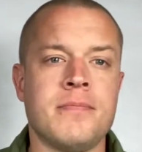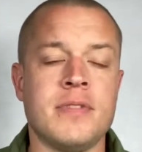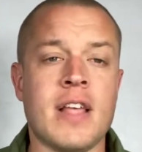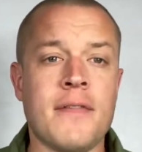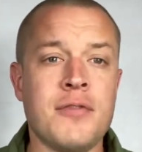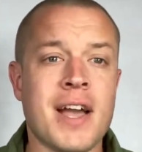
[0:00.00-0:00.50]

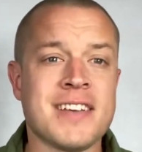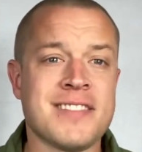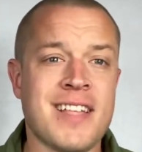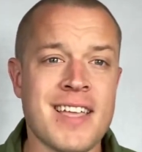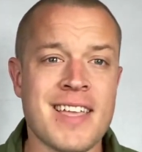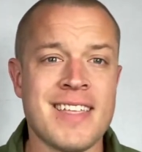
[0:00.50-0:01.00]
Now, if you guys
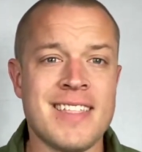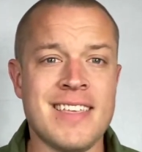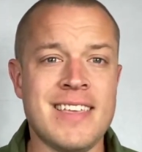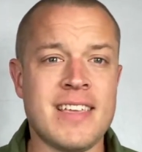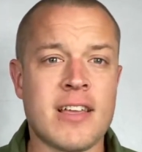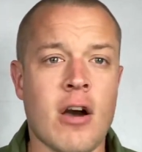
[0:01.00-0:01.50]
like
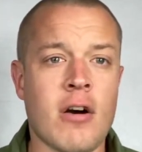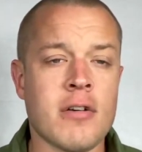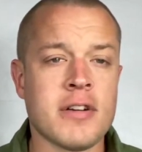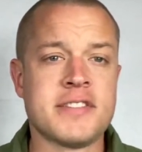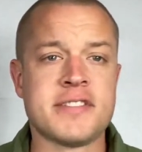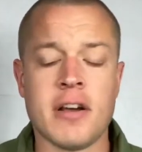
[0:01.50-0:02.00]
the collar
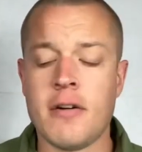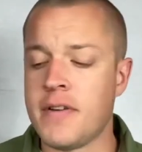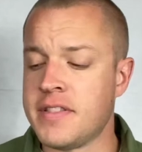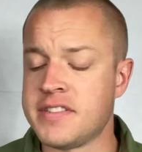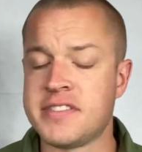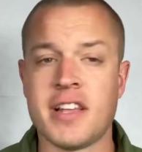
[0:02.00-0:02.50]
itself
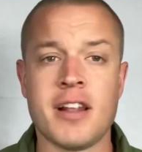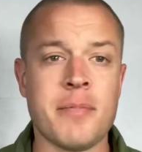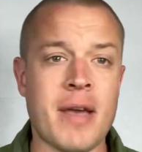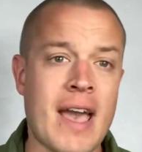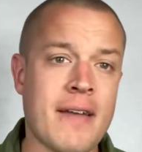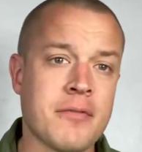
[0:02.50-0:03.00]
and the setup
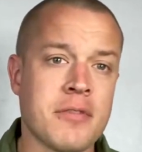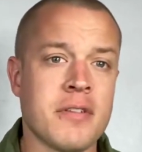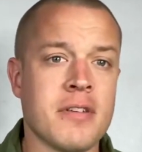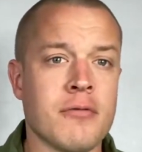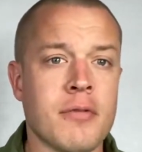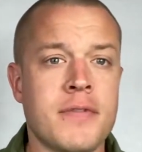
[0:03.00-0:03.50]
after
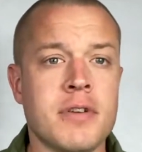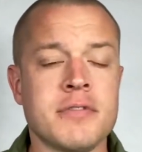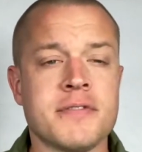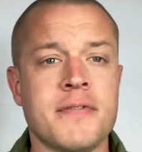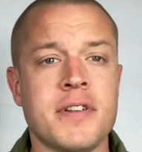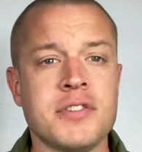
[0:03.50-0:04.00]
the review
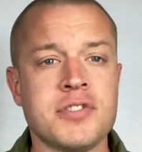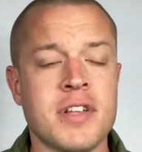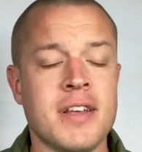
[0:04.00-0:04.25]
is finished,